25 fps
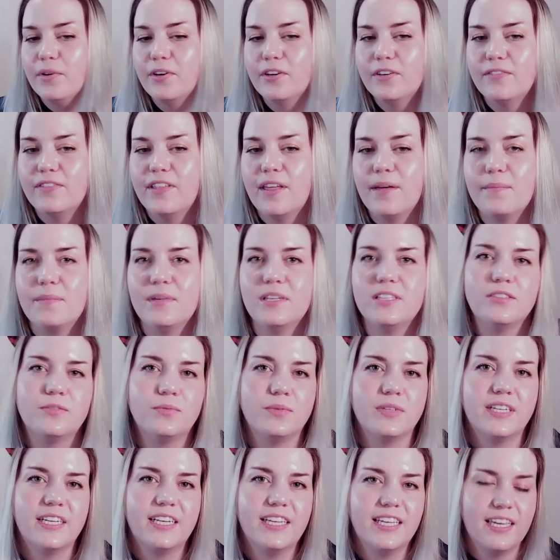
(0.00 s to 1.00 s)
if that means
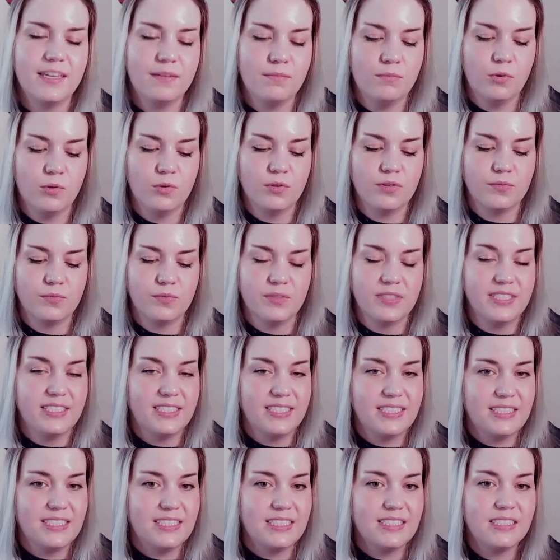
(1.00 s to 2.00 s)
we're gonna get more
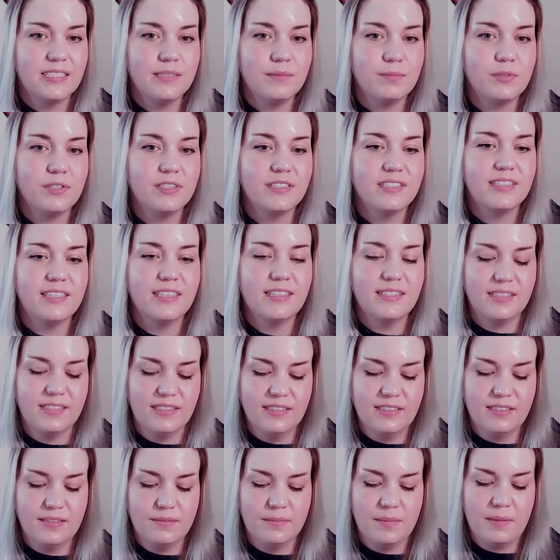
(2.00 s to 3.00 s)
recent Disney princesses,